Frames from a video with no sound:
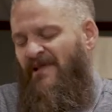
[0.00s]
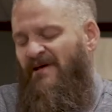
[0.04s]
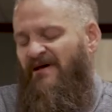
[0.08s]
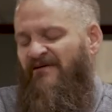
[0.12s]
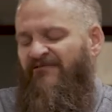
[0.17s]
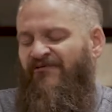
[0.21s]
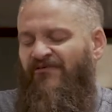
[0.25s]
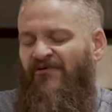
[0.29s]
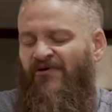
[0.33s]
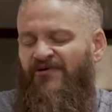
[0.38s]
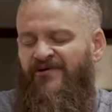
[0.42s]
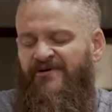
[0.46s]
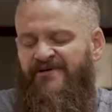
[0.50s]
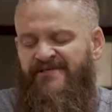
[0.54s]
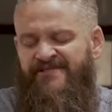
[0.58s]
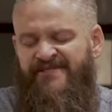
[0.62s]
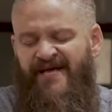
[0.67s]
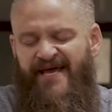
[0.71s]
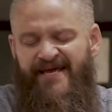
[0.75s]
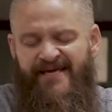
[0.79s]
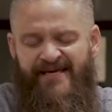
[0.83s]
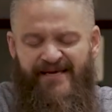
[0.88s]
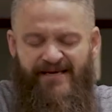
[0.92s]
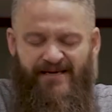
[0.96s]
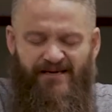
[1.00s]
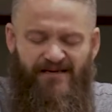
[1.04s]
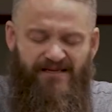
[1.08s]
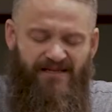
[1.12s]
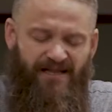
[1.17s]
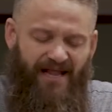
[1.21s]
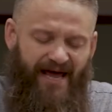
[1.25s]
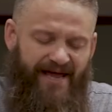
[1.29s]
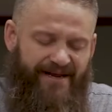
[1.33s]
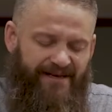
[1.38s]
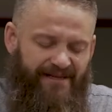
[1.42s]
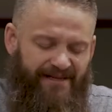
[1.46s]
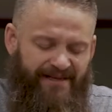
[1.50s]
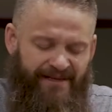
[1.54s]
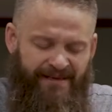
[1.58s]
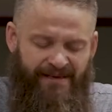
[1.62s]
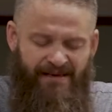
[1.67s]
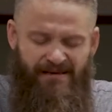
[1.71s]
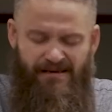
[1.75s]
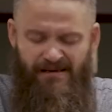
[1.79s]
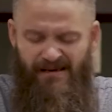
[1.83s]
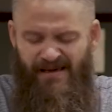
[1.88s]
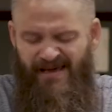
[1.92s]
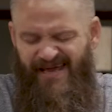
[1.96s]
for taking lightly
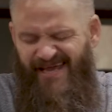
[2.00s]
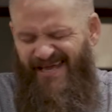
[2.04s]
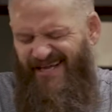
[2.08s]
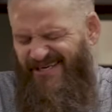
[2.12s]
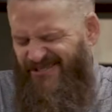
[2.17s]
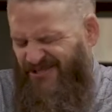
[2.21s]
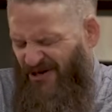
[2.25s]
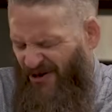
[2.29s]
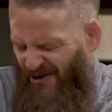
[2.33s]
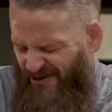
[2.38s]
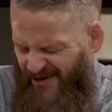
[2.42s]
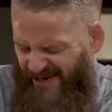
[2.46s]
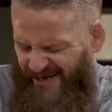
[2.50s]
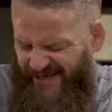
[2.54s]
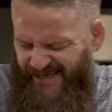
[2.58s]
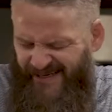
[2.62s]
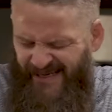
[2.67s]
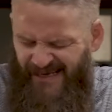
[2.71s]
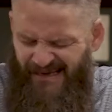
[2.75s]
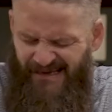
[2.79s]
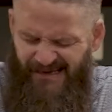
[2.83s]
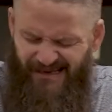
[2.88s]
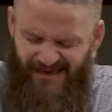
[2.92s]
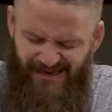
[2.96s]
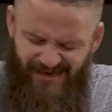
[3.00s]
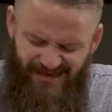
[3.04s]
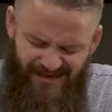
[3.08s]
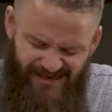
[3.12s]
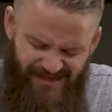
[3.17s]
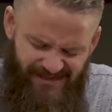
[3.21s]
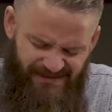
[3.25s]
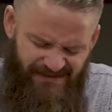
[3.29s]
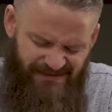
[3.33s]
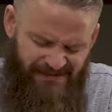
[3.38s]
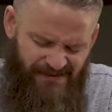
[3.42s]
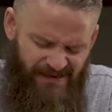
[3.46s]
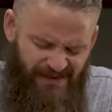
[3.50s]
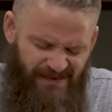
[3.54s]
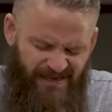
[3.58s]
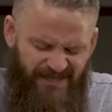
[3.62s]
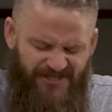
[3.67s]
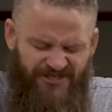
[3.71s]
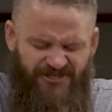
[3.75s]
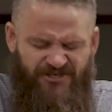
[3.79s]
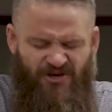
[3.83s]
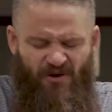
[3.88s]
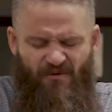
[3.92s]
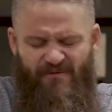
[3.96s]
eternity.
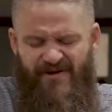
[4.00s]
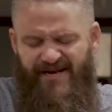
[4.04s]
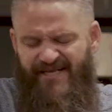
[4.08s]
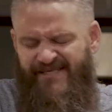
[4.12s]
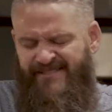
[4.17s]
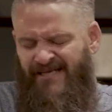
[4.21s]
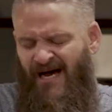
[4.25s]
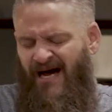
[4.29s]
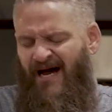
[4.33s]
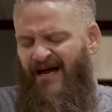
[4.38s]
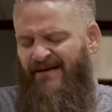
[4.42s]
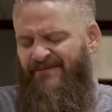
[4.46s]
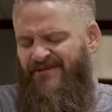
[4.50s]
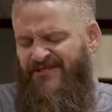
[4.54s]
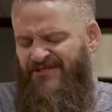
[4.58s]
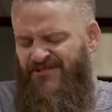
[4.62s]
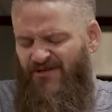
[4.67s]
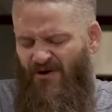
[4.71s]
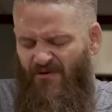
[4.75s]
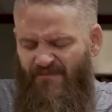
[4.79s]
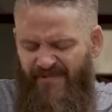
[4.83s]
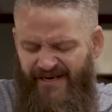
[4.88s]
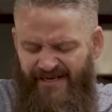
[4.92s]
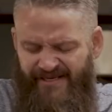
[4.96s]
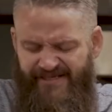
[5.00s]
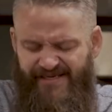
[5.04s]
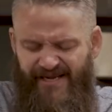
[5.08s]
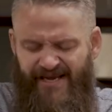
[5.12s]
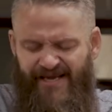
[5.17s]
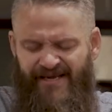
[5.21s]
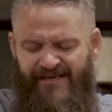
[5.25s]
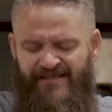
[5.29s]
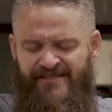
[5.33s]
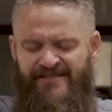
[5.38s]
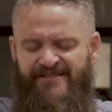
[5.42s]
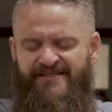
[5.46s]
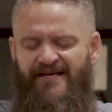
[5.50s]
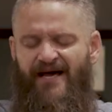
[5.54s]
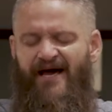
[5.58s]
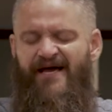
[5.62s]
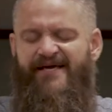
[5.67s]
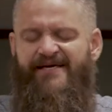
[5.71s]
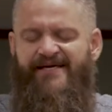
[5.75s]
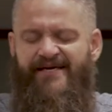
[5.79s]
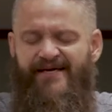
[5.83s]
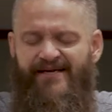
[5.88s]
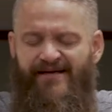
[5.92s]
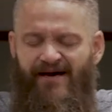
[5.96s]
So many times, so many days, I
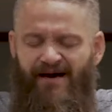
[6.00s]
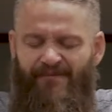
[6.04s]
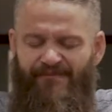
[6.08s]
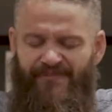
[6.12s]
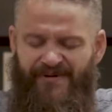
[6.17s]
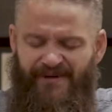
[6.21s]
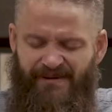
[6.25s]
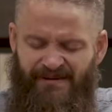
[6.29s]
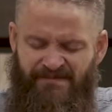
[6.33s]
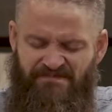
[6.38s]
get up,